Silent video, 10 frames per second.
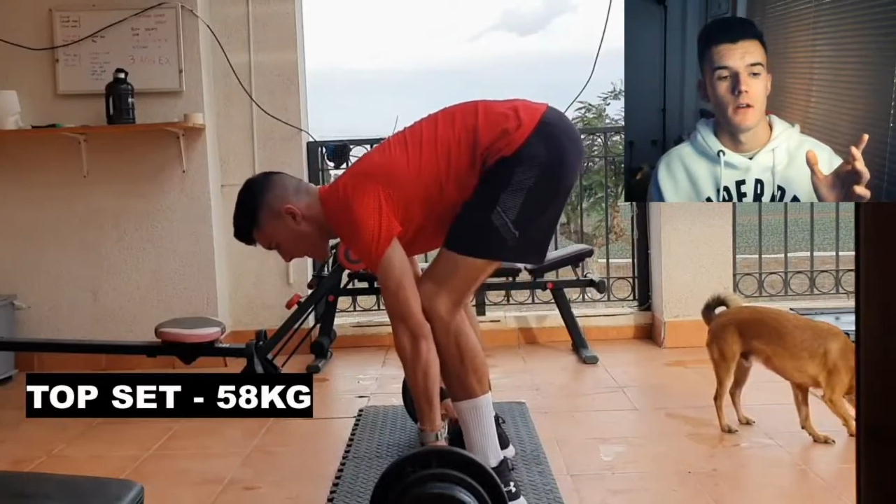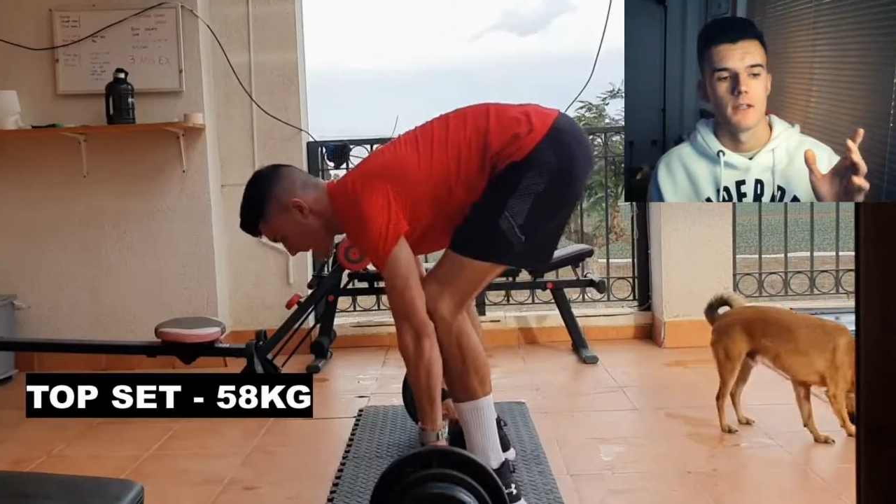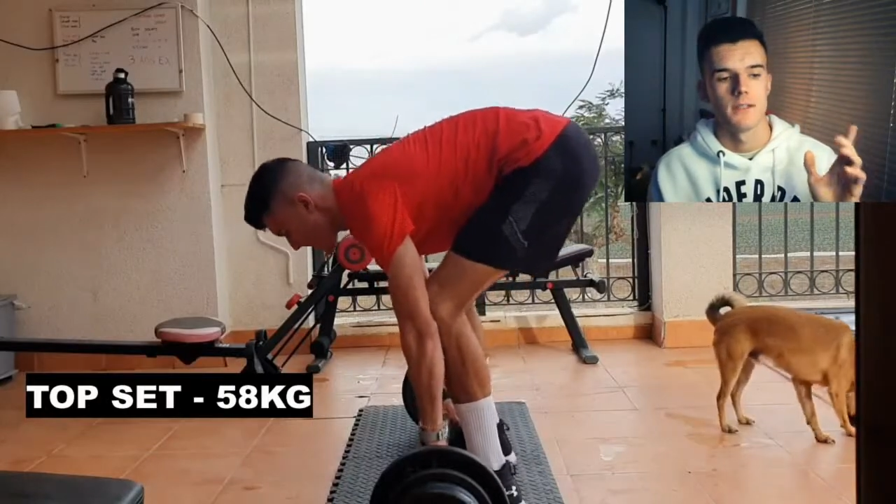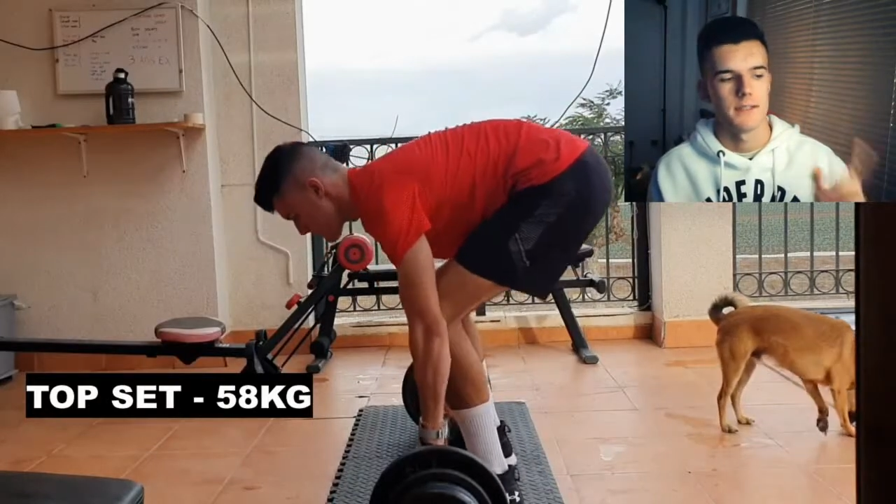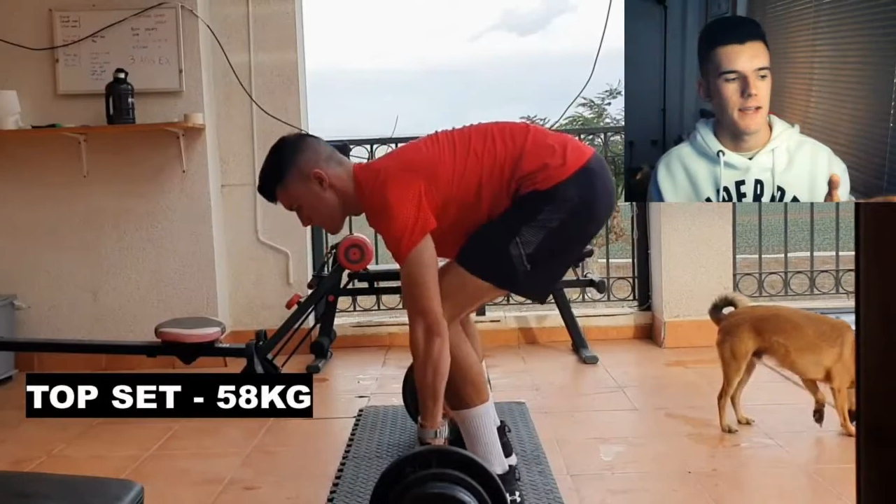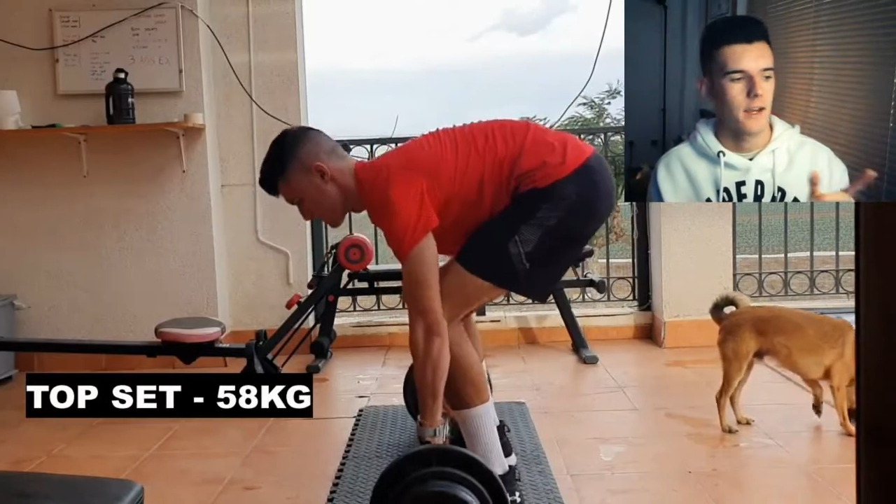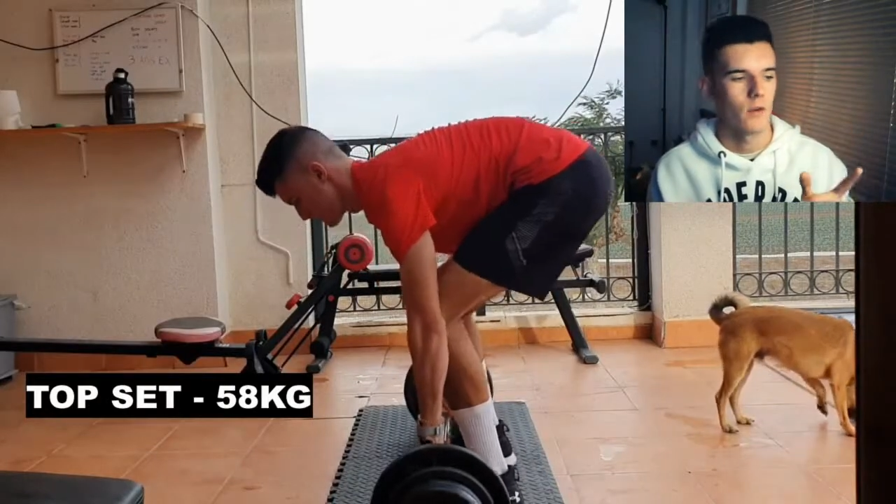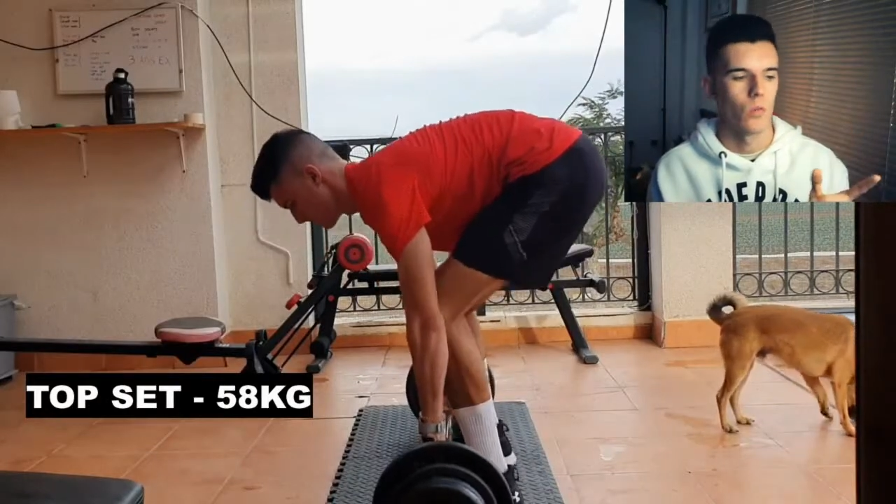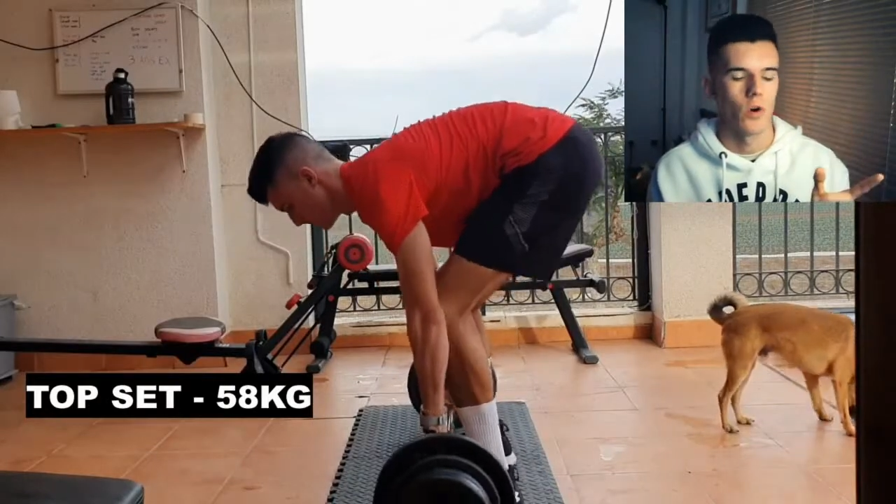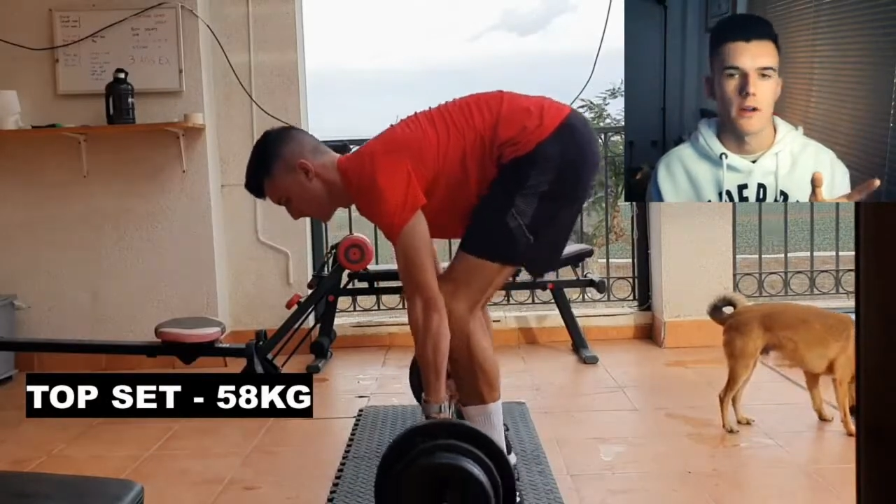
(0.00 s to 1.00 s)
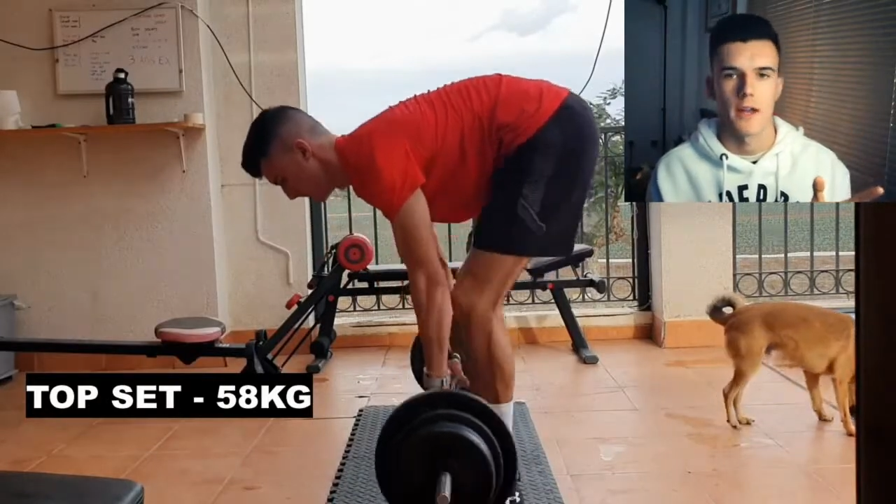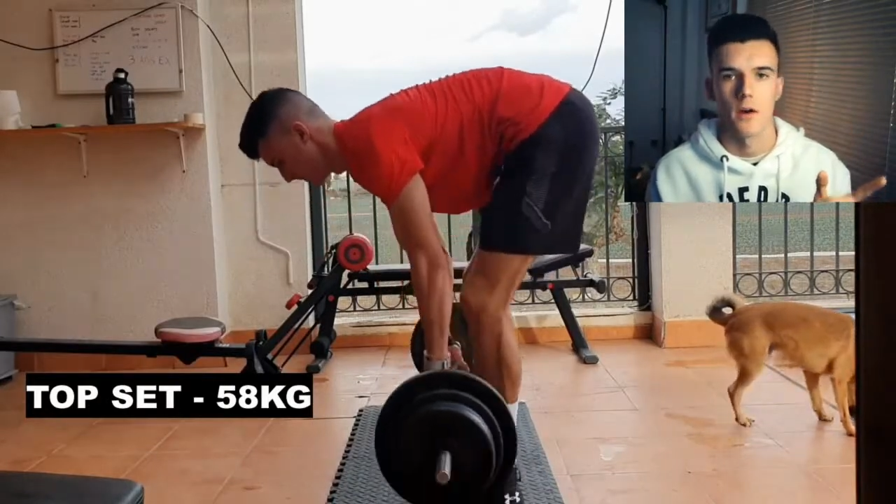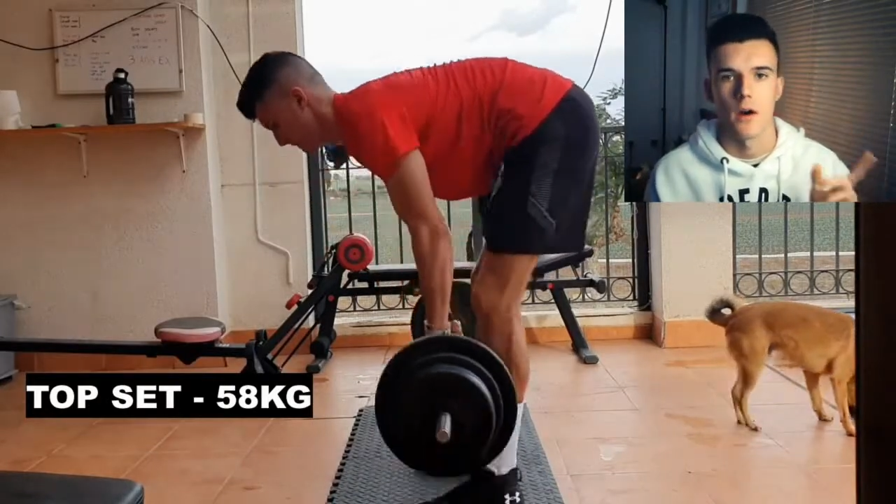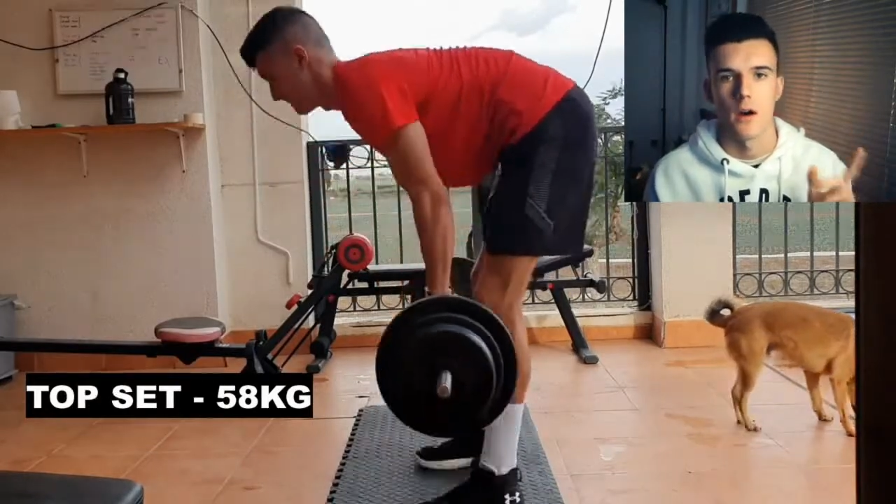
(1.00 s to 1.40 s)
second workout